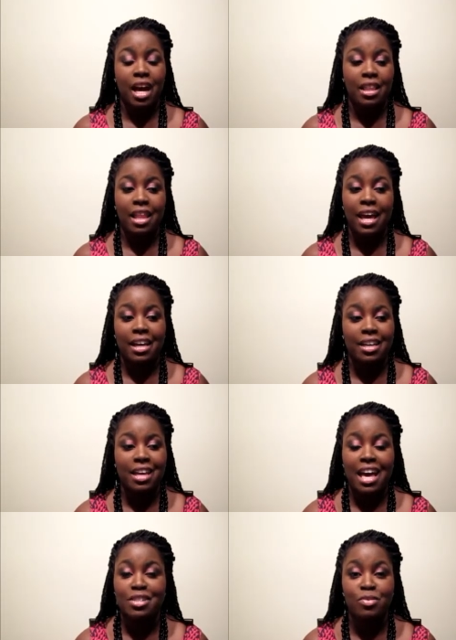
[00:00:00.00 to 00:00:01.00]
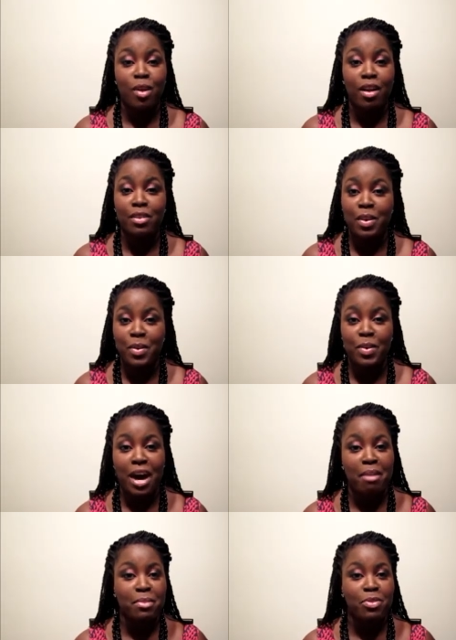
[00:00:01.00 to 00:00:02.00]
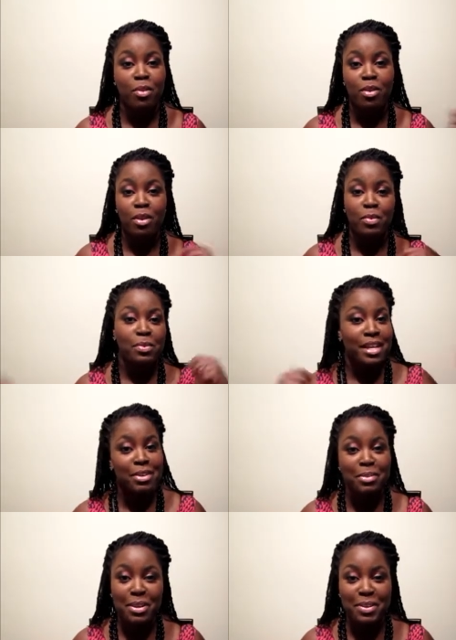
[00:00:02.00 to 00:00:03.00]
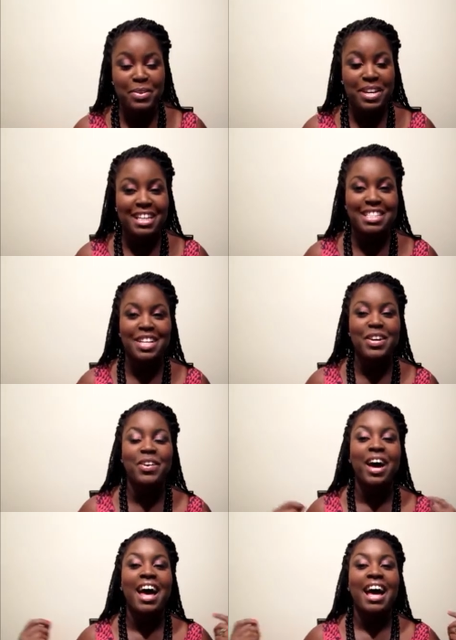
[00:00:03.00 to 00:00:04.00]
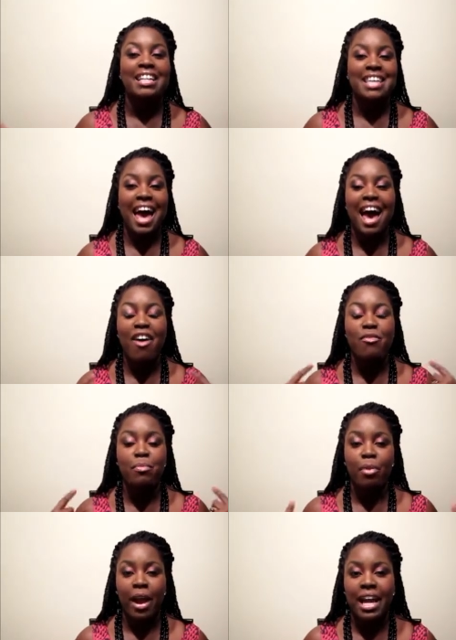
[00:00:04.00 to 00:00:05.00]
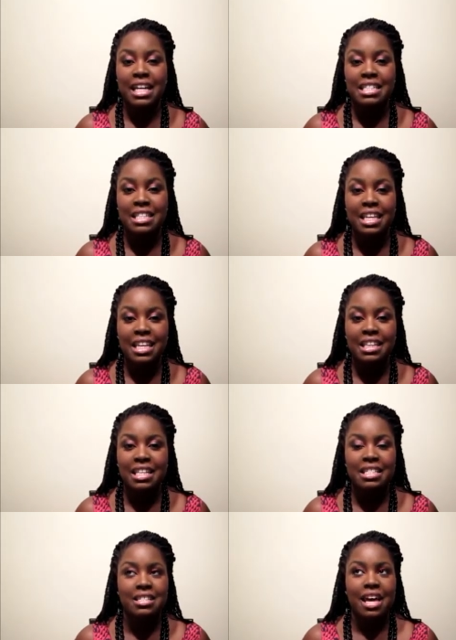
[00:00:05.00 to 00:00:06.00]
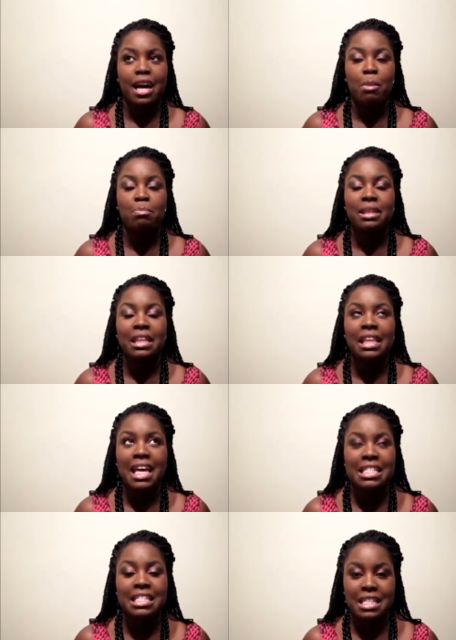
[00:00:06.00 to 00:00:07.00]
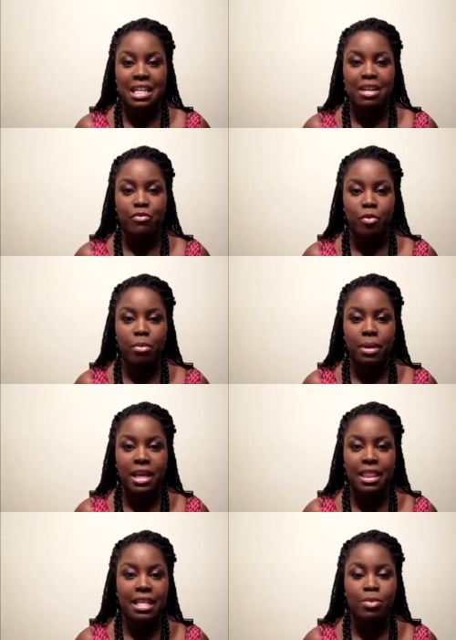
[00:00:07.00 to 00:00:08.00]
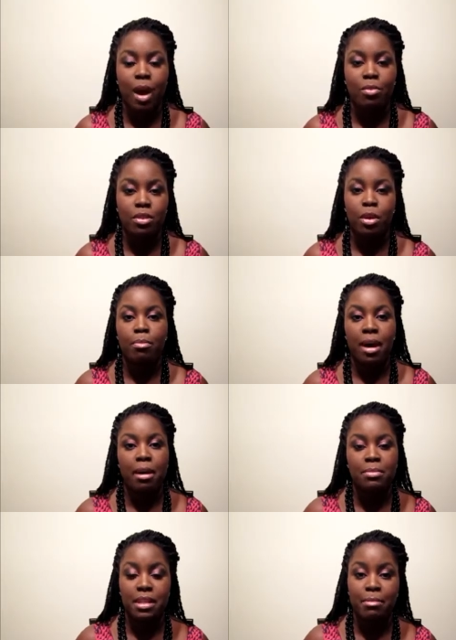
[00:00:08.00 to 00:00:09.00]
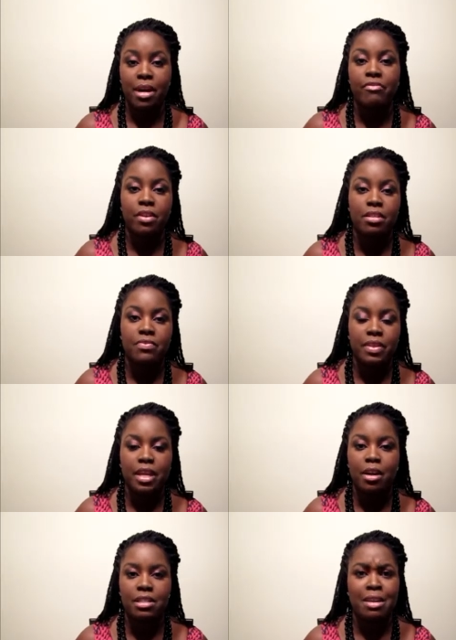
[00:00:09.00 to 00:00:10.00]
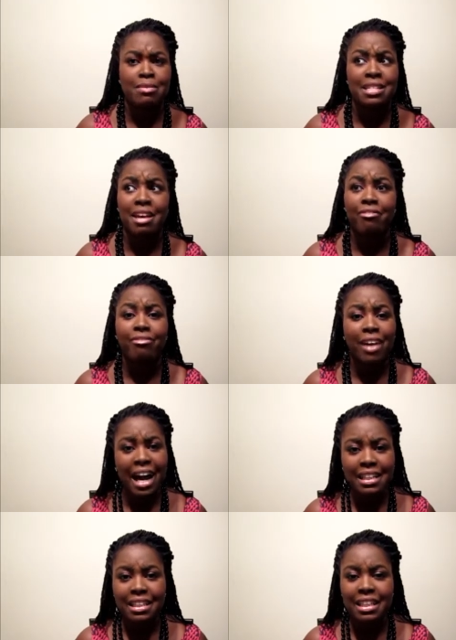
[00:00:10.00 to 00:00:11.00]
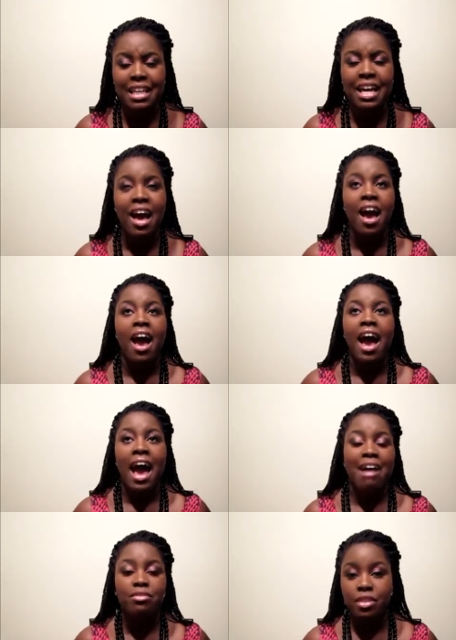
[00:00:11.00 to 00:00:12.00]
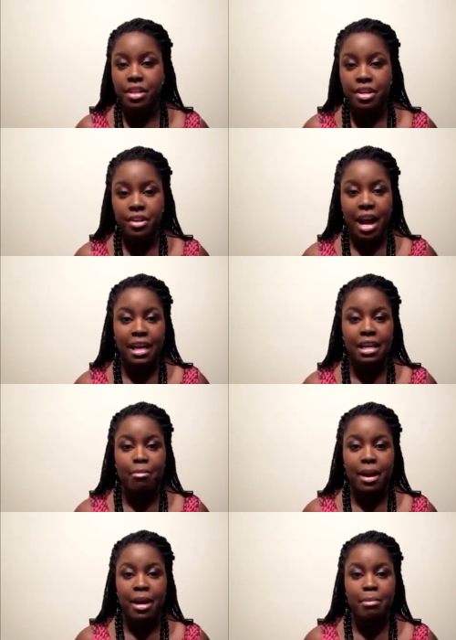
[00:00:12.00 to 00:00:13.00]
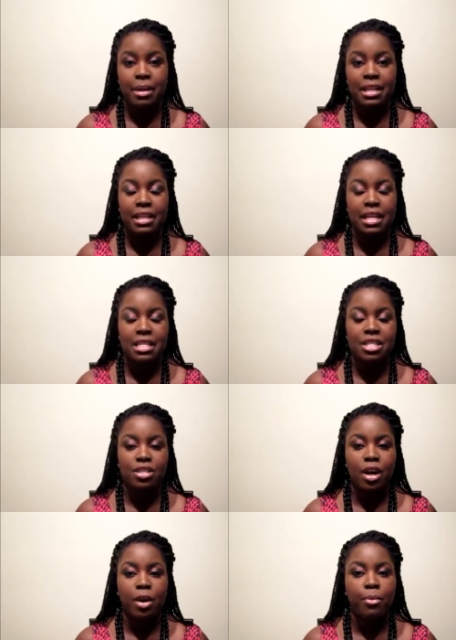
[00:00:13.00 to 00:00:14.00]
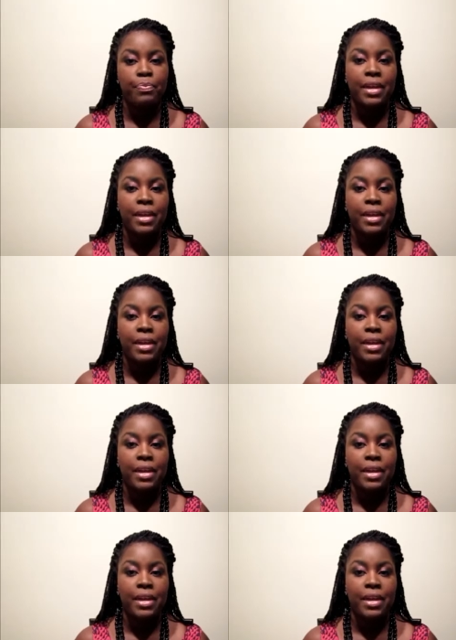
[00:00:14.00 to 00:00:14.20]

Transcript: like, as you all know, I'd be thrown on a wig real quick. So to have braids in is like a blessing for me. And that's why I was so pumped in my first video, because I was like, finally, after a year, I can get my hair braided again. So